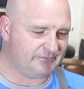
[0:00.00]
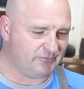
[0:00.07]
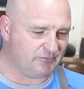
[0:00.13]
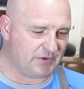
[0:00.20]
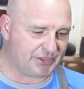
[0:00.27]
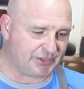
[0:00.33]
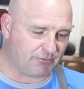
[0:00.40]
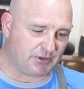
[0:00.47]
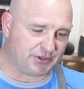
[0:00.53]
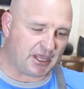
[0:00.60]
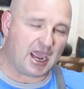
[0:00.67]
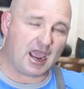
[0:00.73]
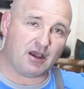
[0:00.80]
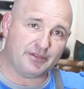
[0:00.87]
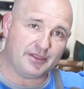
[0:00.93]
With
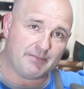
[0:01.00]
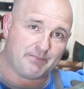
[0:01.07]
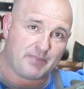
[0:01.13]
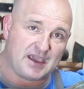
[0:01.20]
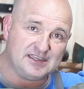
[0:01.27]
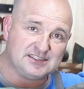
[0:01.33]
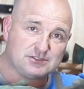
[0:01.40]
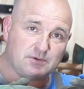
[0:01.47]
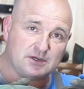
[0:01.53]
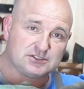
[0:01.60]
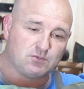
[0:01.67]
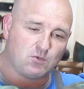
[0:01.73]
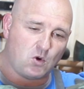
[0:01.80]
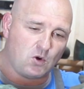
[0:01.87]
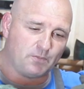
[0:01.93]
how the base was
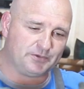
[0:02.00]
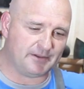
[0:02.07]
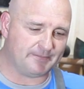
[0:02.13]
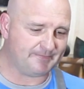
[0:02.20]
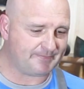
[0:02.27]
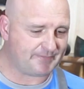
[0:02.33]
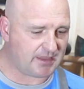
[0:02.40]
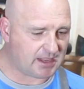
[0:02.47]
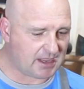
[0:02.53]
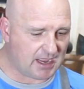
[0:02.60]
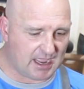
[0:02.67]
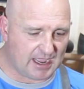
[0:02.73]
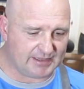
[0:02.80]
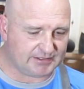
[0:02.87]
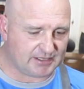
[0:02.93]
warped,
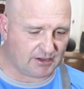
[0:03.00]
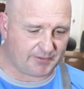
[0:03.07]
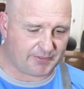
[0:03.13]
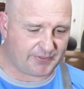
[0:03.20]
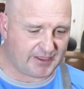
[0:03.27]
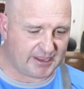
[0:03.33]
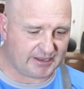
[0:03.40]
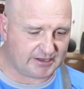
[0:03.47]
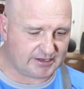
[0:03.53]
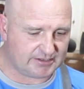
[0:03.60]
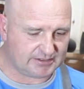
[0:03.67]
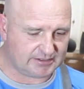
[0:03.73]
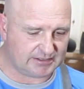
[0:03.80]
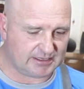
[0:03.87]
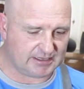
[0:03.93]
I don't think
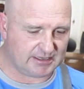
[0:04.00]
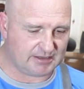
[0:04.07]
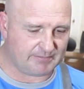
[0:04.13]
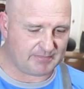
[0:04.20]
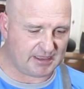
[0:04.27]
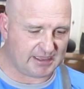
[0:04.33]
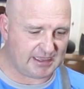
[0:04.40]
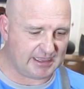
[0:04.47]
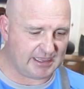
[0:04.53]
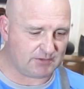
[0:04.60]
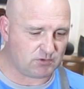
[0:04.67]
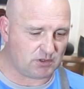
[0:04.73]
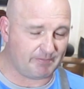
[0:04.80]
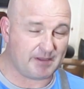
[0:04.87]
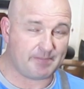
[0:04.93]
it
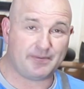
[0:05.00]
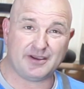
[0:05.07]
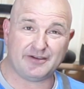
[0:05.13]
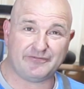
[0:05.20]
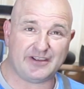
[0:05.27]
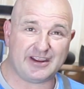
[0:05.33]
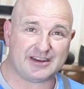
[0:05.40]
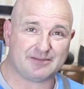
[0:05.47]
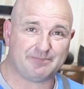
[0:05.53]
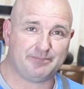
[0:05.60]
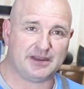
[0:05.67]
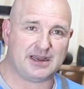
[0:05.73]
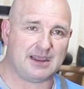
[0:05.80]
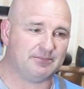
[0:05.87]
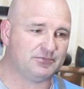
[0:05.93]
will be perfect,
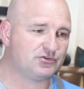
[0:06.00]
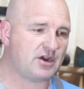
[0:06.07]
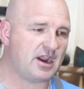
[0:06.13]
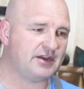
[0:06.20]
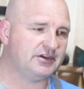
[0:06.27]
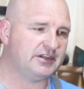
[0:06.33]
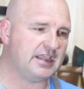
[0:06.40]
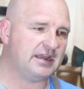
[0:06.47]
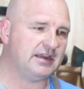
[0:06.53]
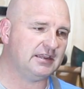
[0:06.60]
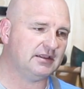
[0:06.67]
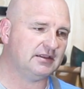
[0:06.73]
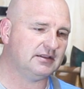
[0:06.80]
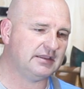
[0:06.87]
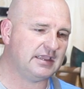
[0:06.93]
but I'm trying to
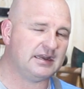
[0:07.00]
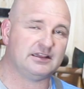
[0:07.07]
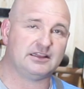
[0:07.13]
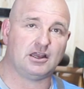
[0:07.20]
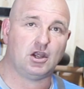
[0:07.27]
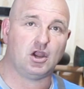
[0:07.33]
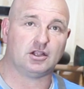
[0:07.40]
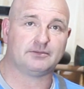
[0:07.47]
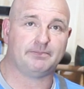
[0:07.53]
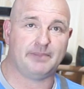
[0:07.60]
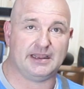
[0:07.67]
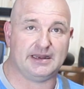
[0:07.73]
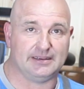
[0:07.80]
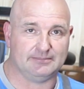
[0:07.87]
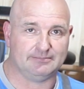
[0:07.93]
get it a lot
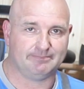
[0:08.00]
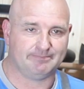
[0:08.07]
better.